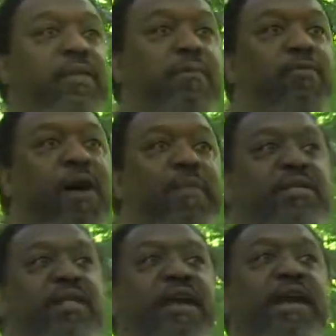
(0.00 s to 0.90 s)
The
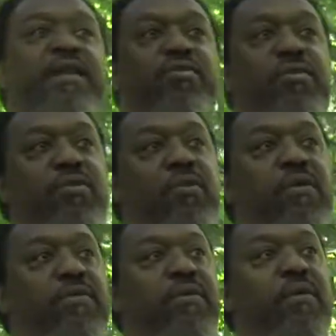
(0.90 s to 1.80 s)
promised land is the
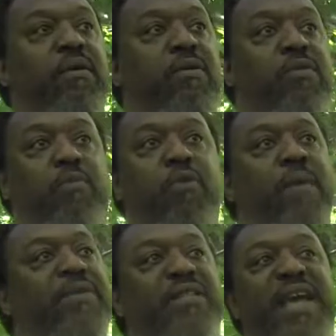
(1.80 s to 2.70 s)
north. Or the promised